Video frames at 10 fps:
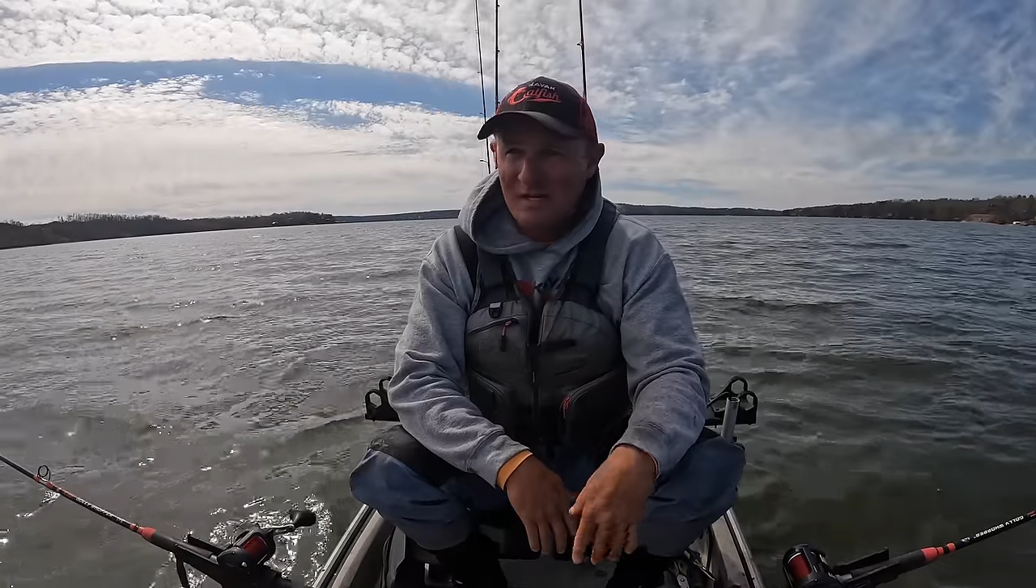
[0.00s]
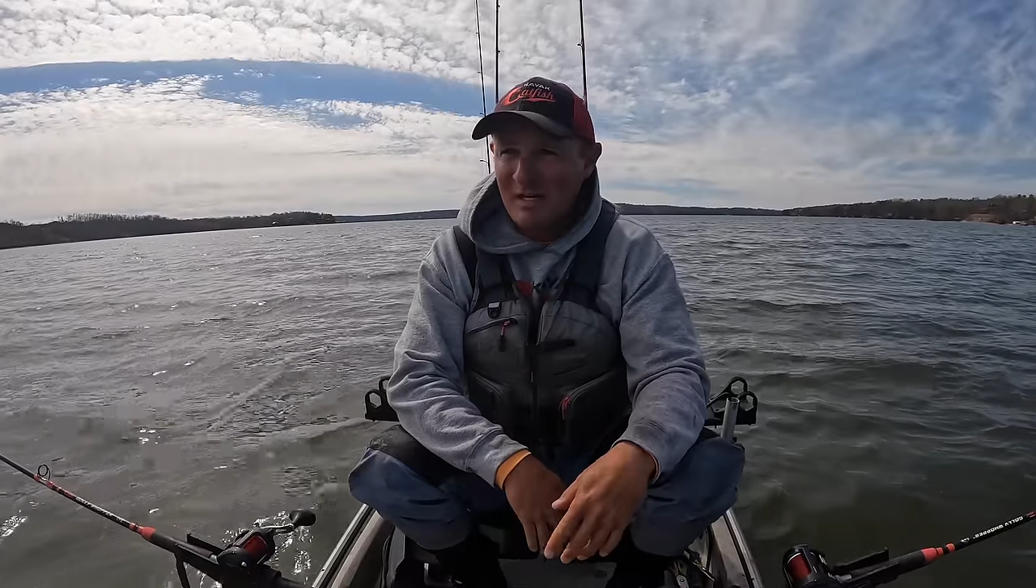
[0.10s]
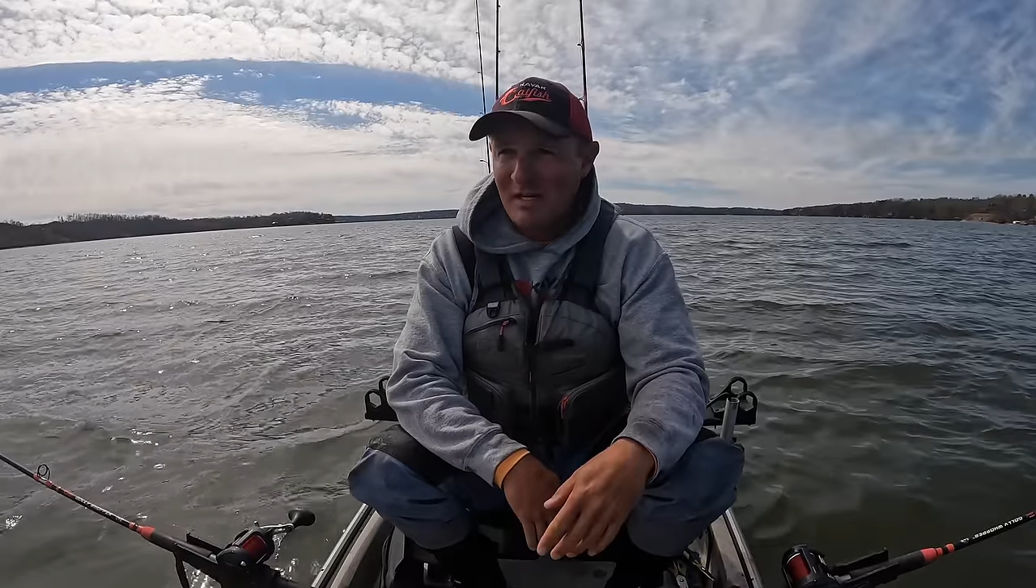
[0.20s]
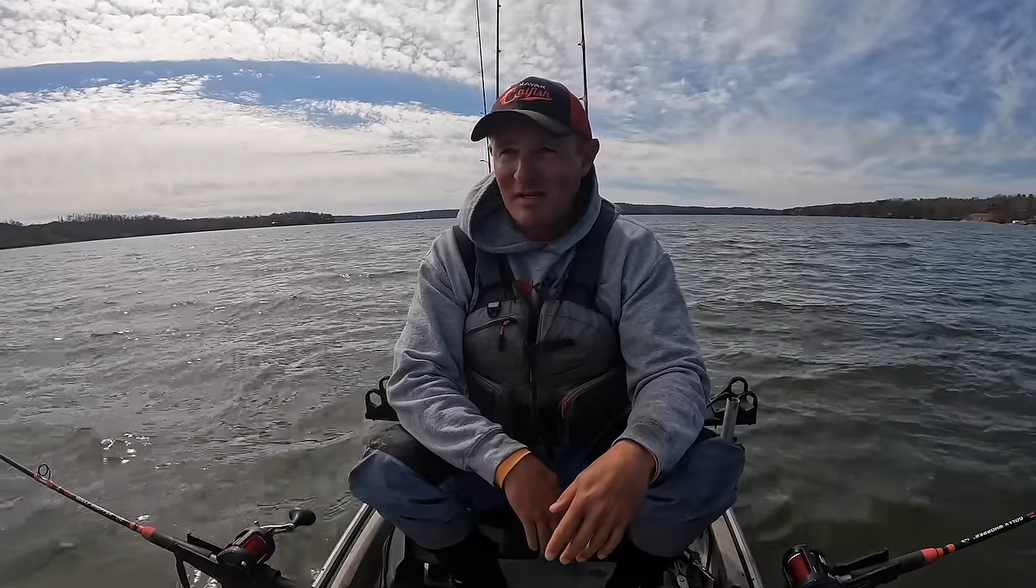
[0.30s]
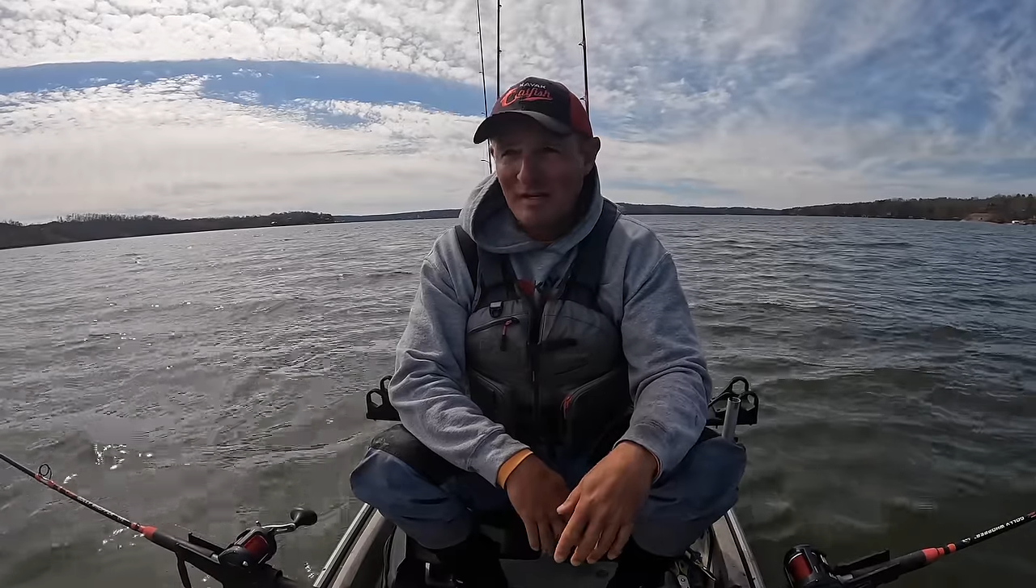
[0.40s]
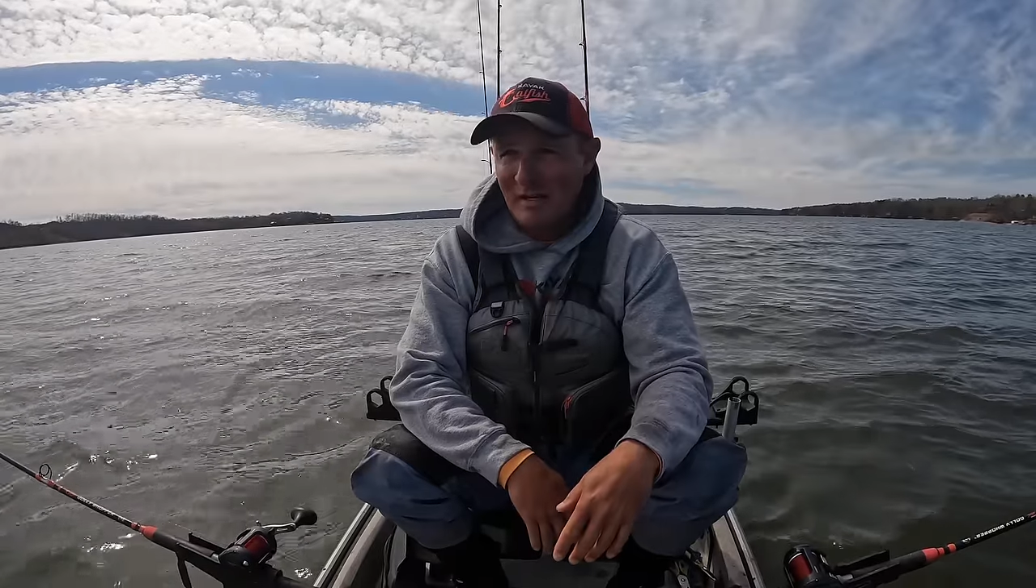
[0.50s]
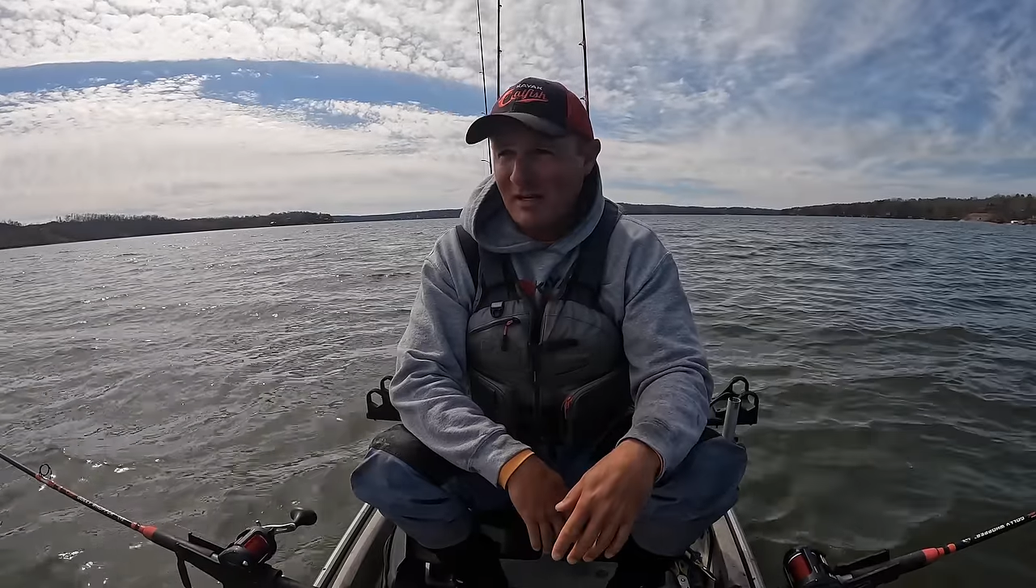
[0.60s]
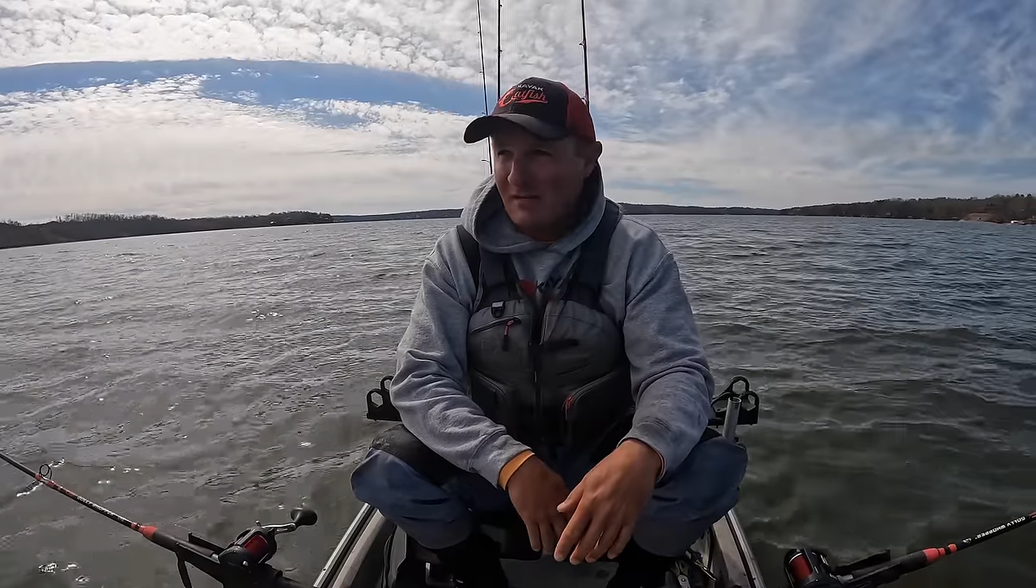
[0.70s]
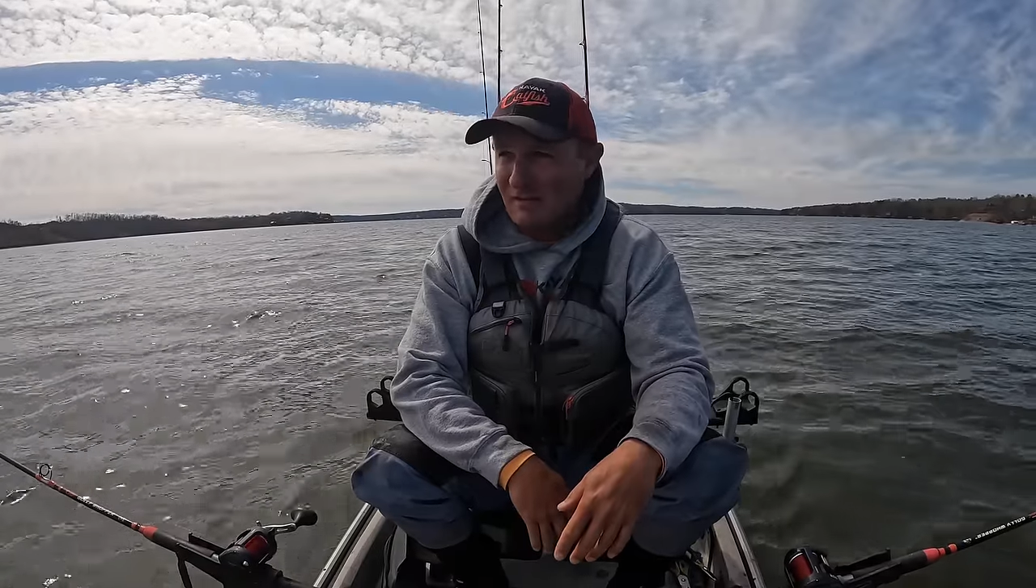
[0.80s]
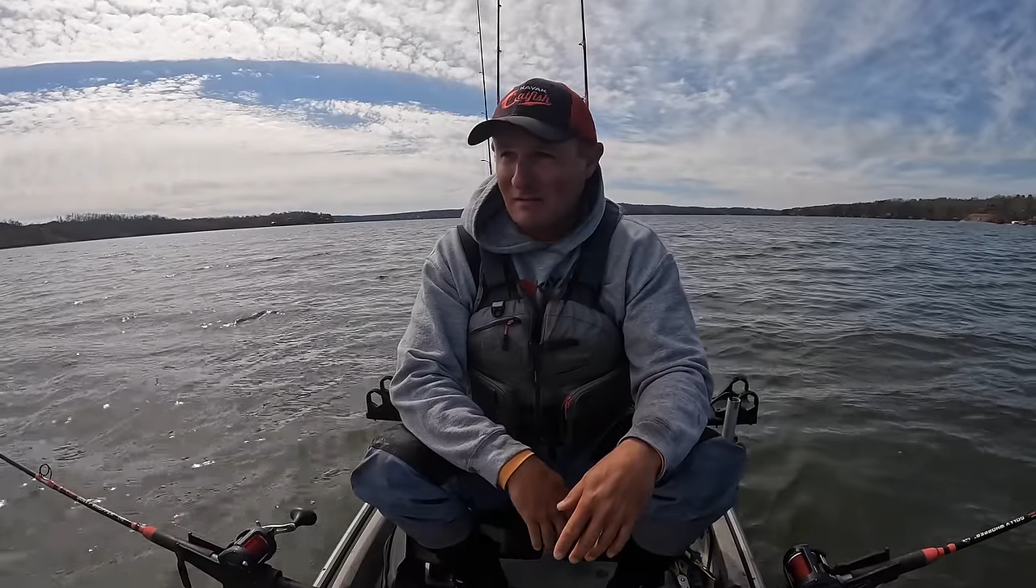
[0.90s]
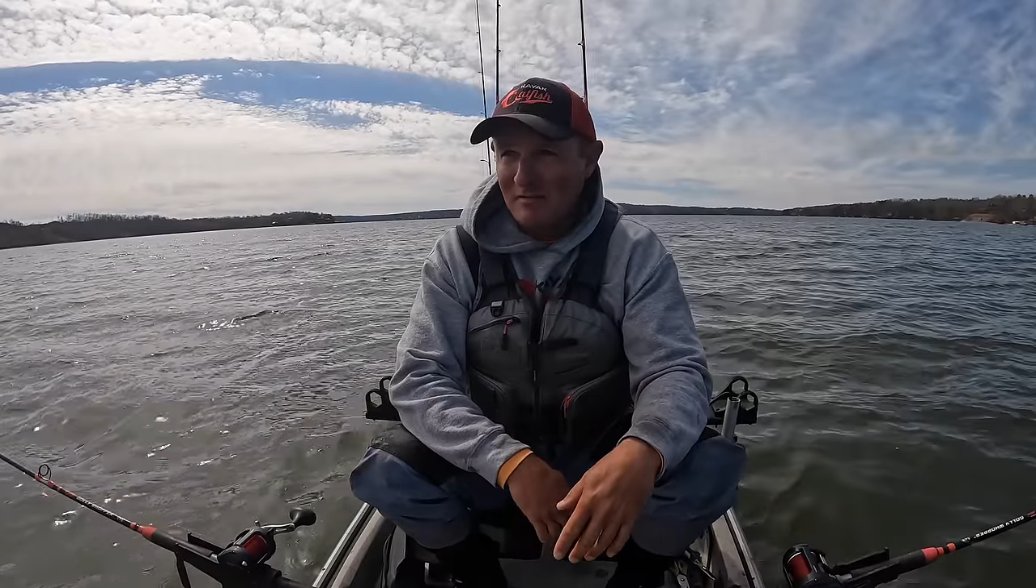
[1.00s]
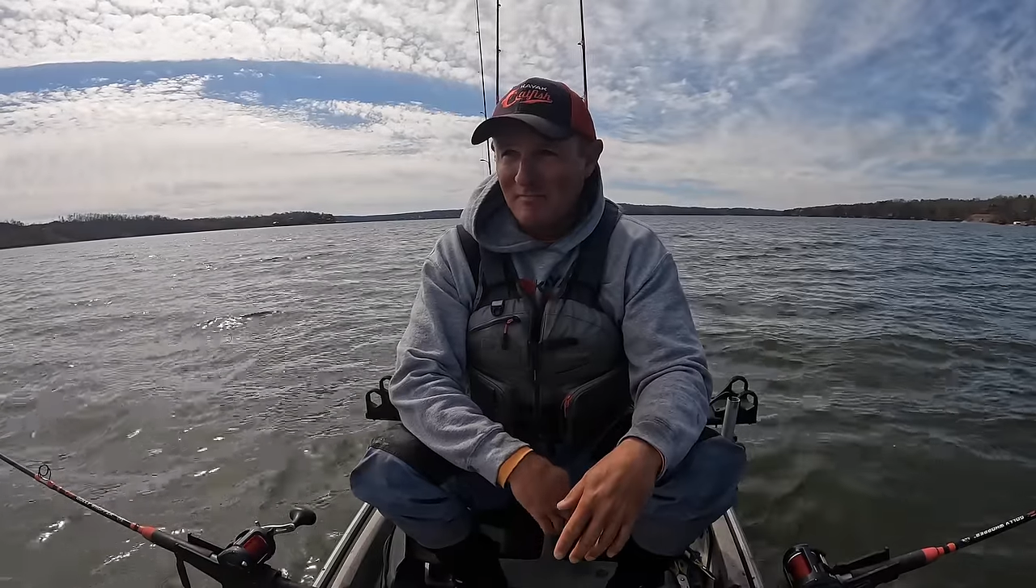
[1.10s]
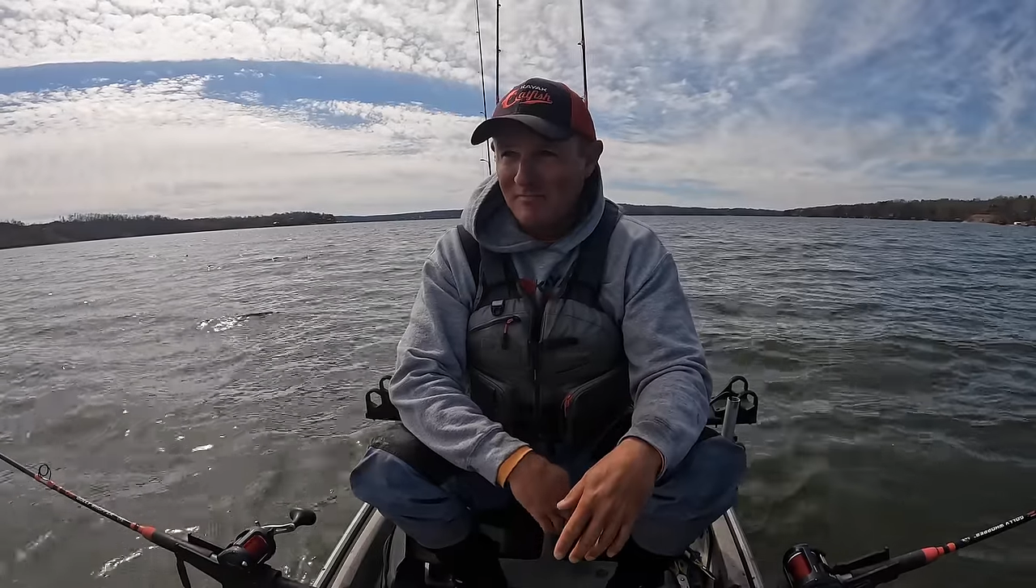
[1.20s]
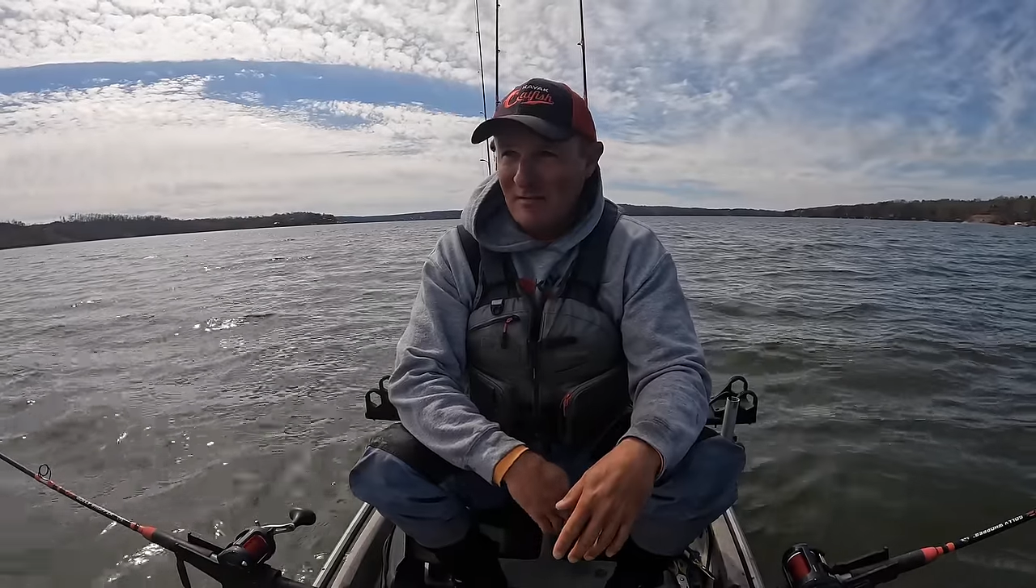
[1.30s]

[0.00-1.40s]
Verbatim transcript: there, and uh,